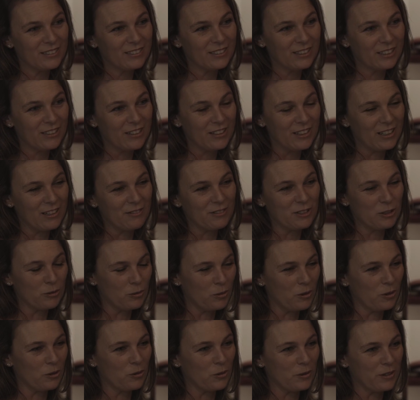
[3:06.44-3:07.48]
You know, I love to
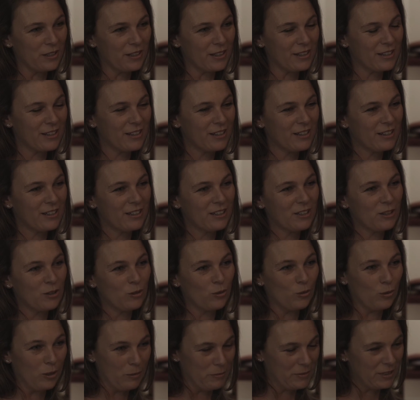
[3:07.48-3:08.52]
work with
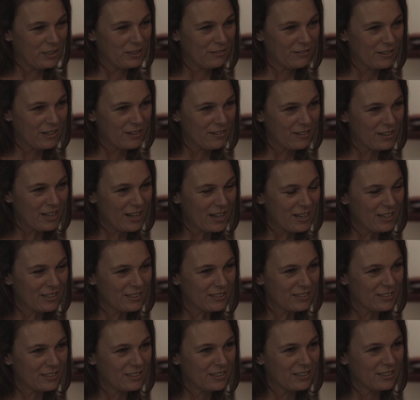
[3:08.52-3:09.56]
women around
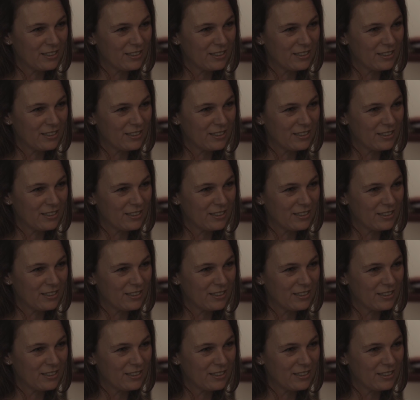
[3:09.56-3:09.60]
that,